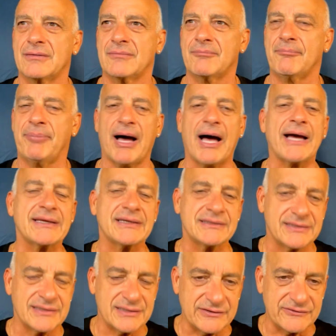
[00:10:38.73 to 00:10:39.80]
buy
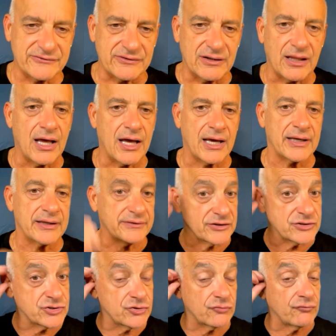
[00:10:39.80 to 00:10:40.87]
into his lie
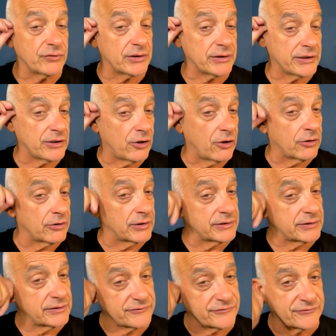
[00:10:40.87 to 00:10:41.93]
that you really aren't
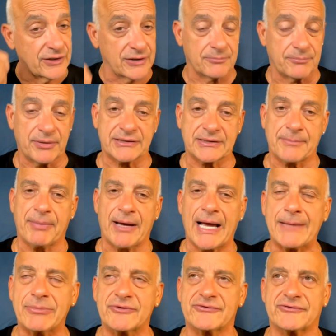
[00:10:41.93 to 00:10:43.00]
a son. But the
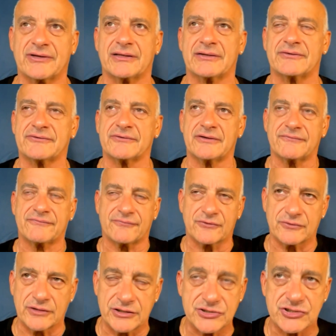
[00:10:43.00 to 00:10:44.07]
Bible says
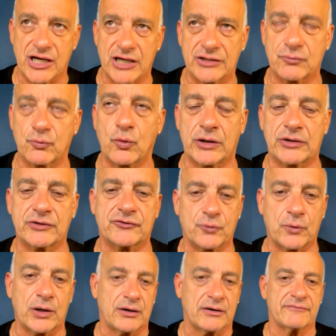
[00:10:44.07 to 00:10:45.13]
in John
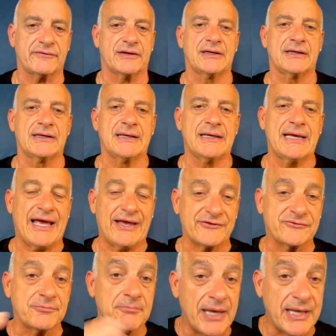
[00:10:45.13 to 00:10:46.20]
1:12,
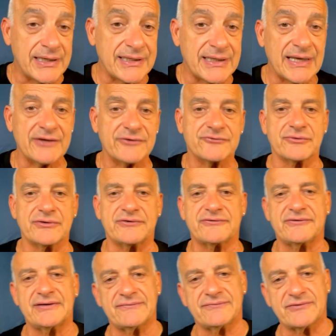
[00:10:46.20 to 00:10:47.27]
"As many as
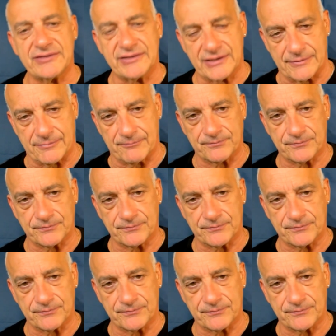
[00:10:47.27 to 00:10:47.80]
received him,